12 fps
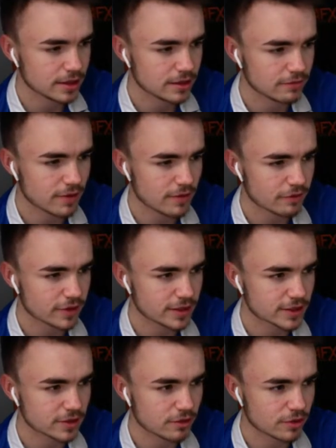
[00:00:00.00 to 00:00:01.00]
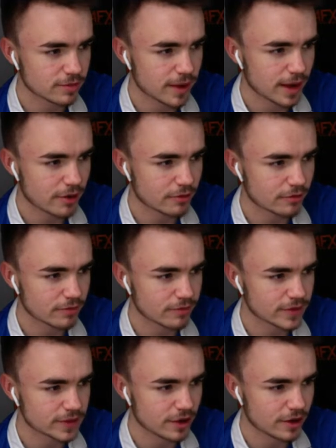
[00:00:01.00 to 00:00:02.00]
The referee's called him out
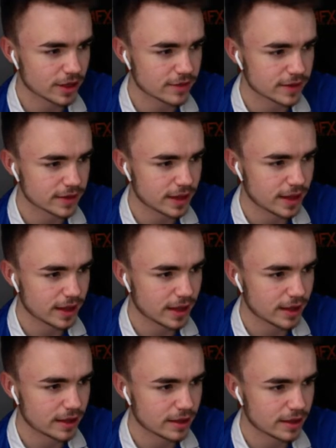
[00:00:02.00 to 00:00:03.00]
for diving there.